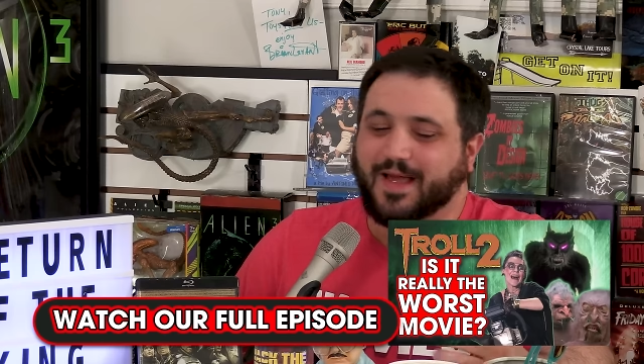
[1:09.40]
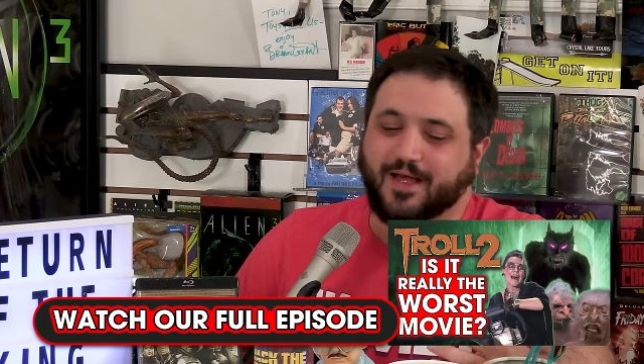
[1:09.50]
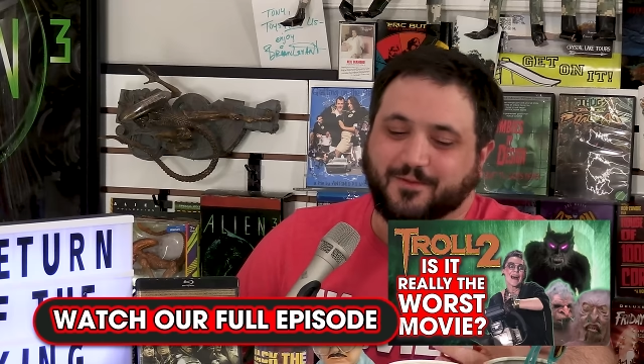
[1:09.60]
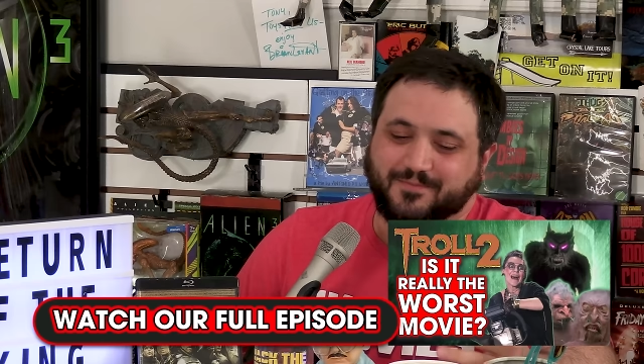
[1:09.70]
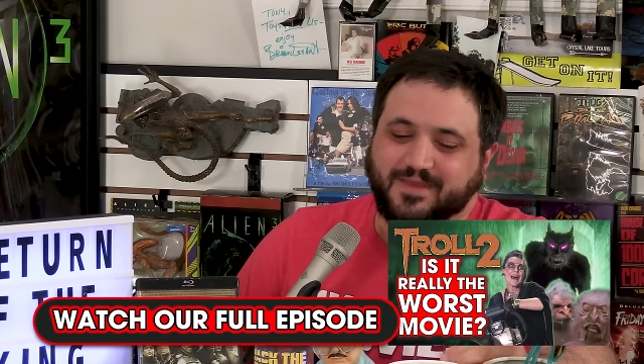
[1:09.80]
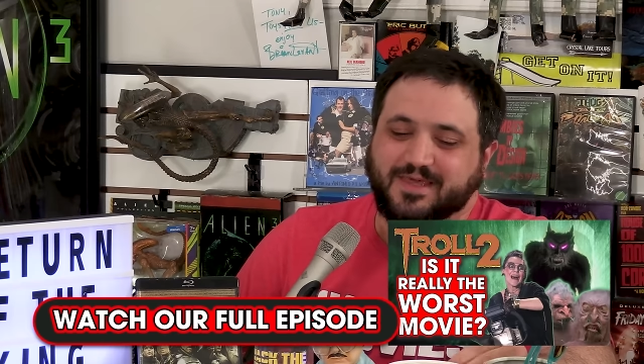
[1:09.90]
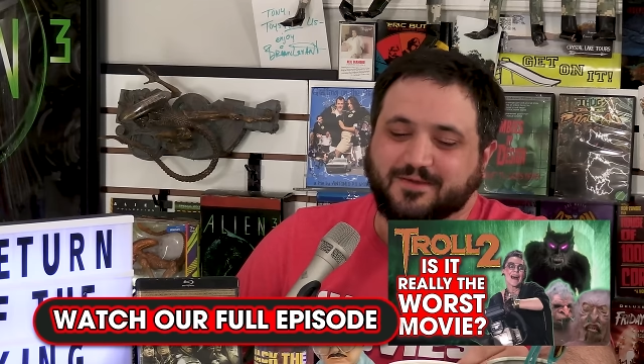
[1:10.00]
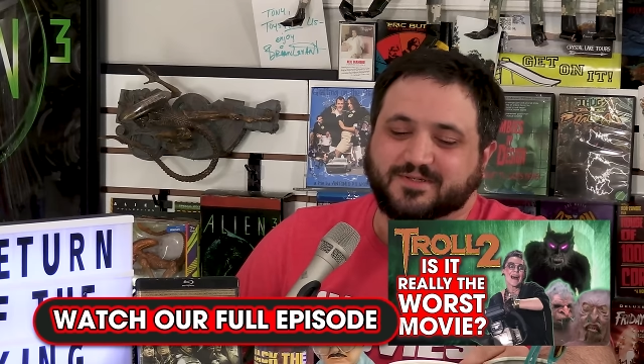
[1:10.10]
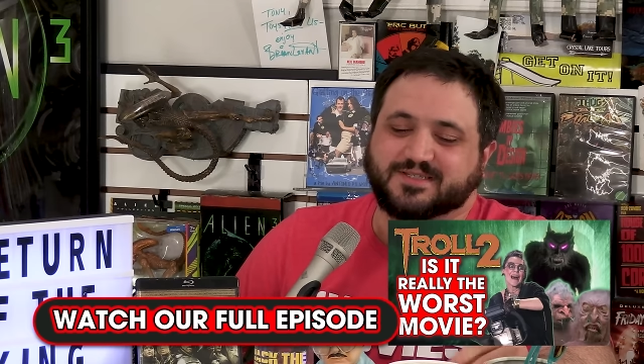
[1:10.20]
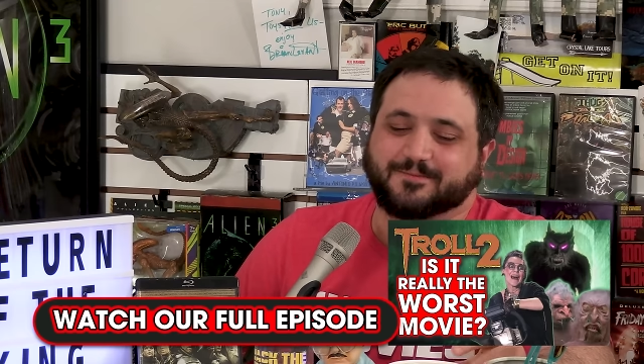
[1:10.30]
Well,
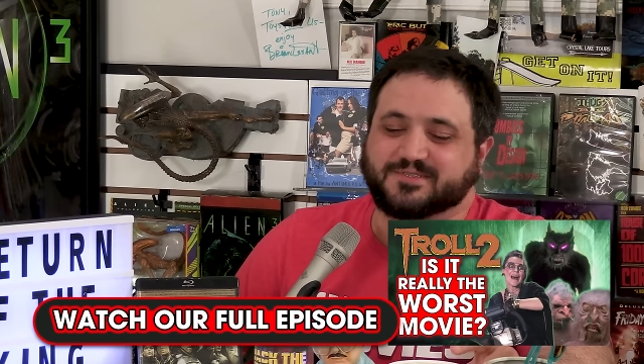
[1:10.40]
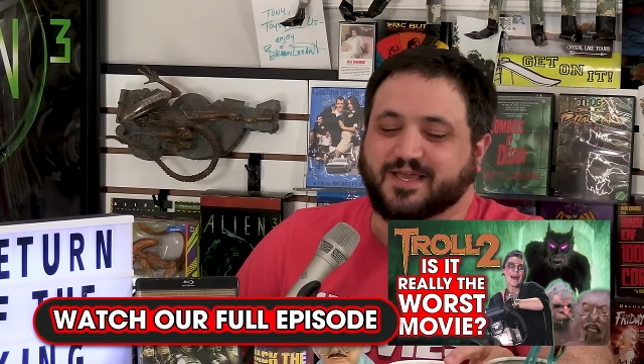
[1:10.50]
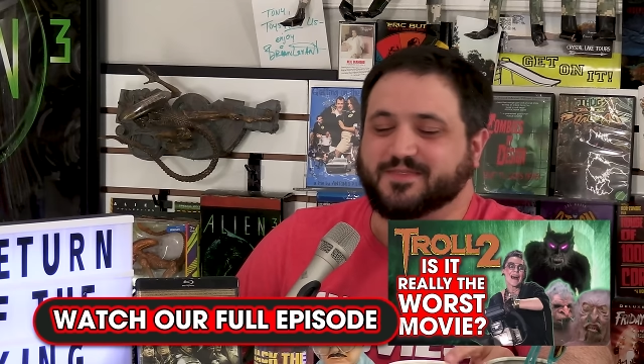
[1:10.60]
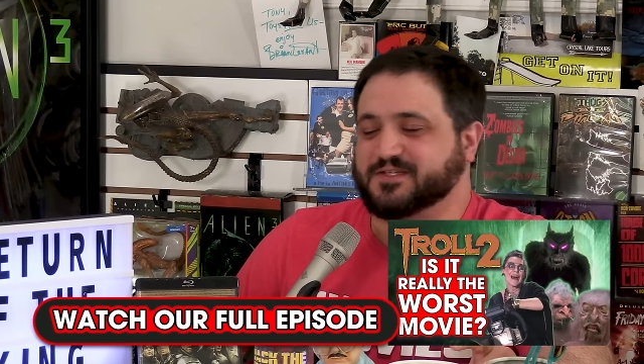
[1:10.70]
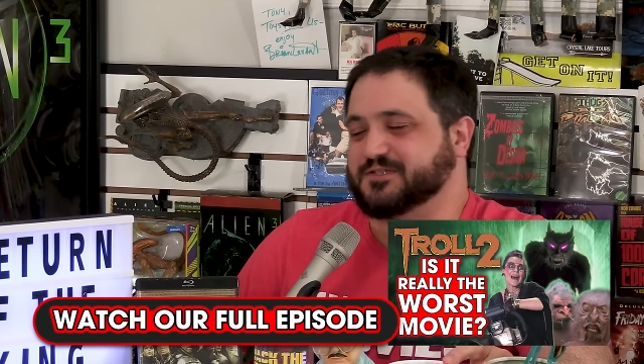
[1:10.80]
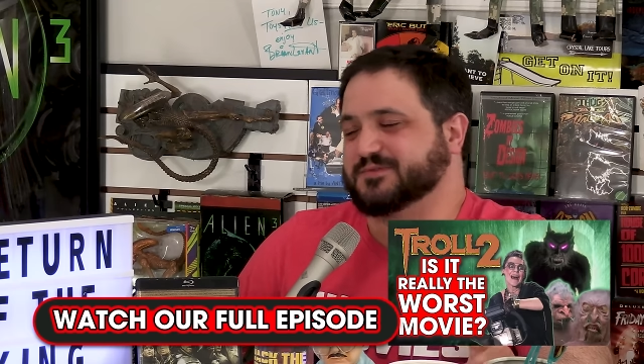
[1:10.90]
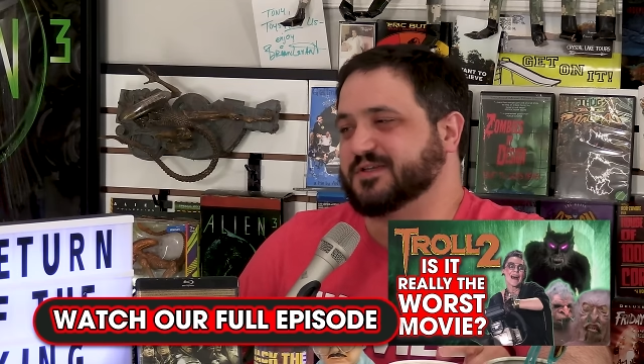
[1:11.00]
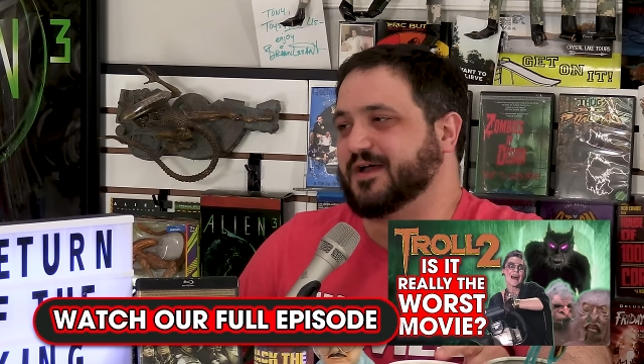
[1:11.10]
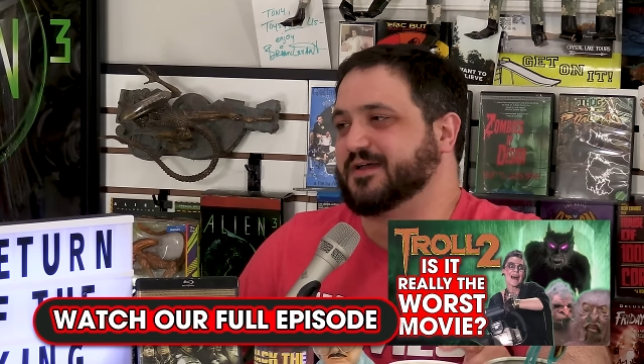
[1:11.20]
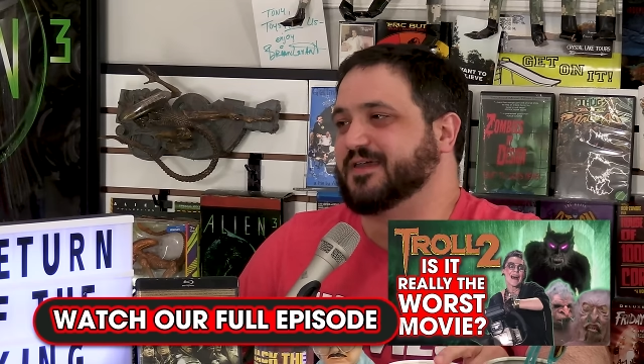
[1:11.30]
he was upset that she was
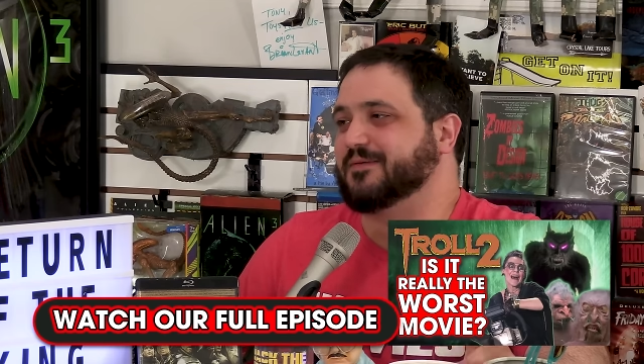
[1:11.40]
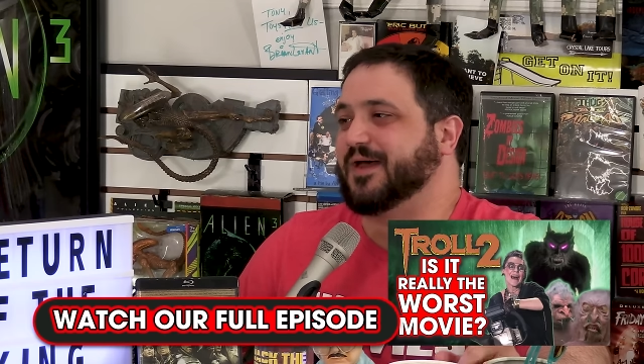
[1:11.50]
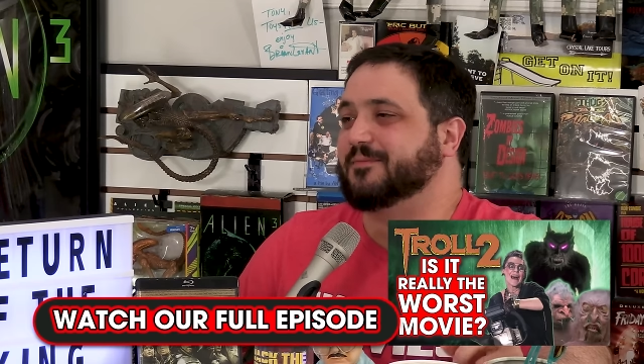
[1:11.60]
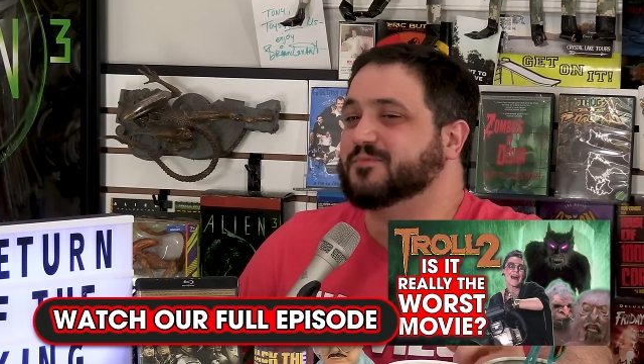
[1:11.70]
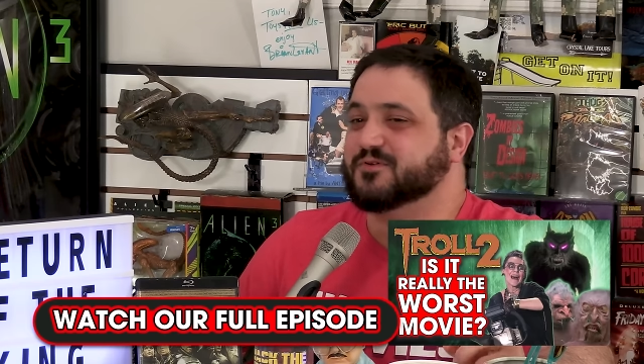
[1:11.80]
talking about